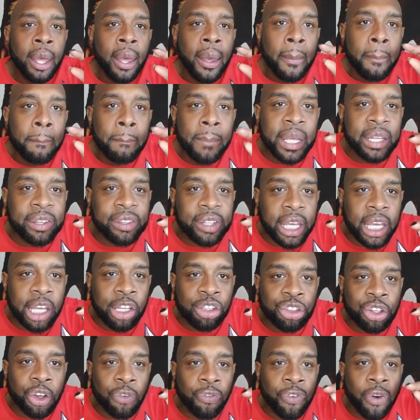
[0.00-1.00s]
Miss
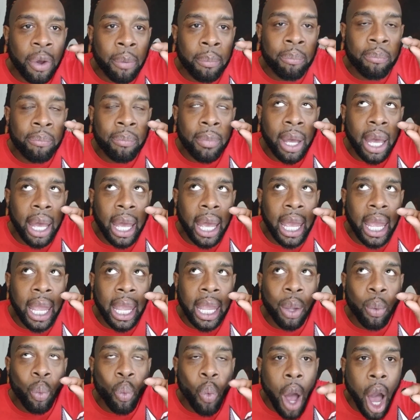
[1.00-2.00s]
Keisha from
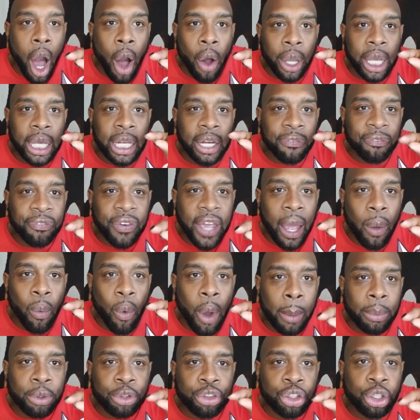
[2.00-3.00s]
A Walk in a Fat
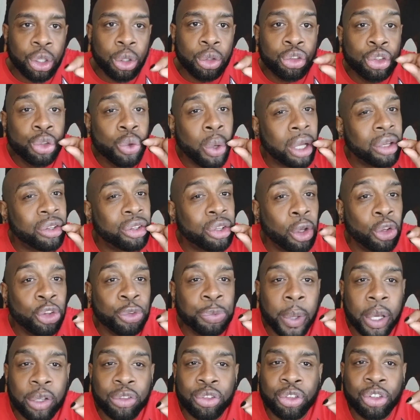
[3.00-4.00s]
Woman's Shoes. You are so
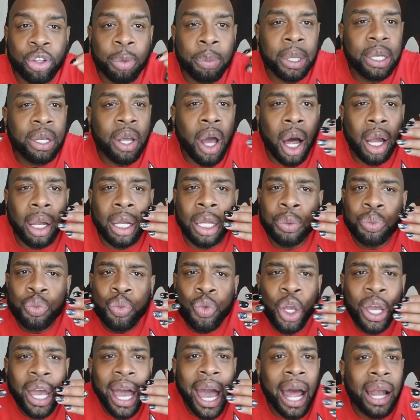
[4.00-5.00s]
special to me, darling.
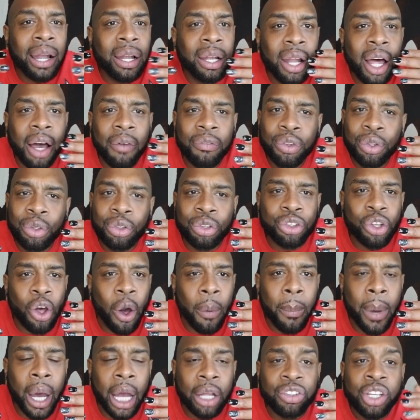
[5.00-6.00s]
I love you so
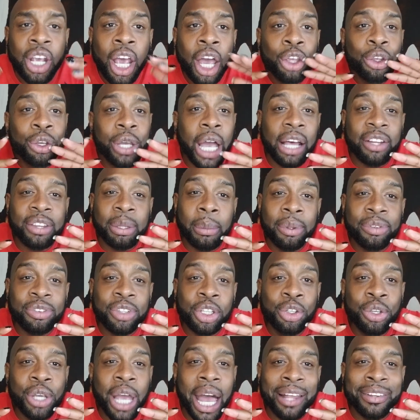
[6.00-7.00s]
much. You guys, I'm going to see
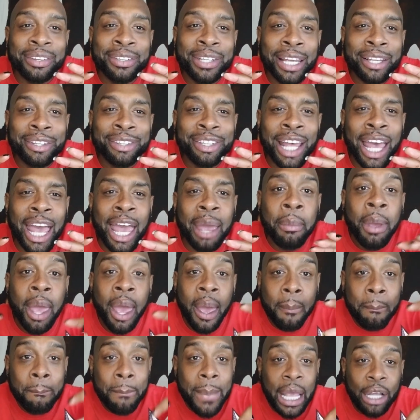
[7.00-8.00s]
you guys next time.
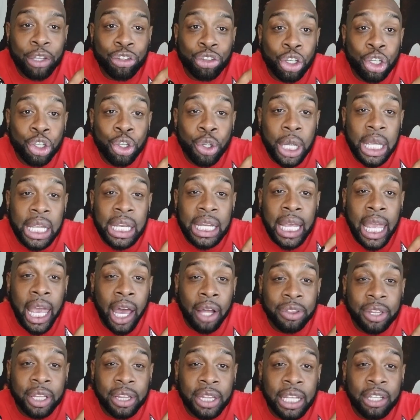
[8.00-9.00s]
Make sure you're eating
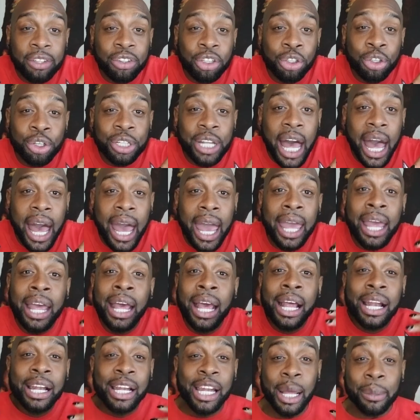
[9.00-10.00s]
healthy things in your diet.
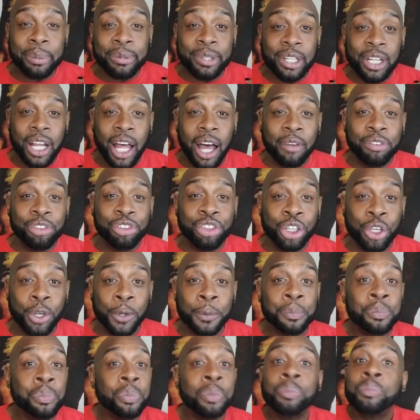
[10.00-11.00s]
Lips loves
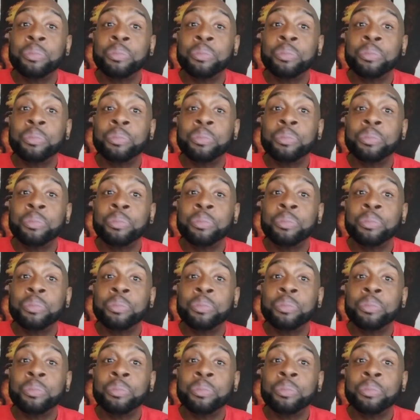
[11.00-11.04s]
you.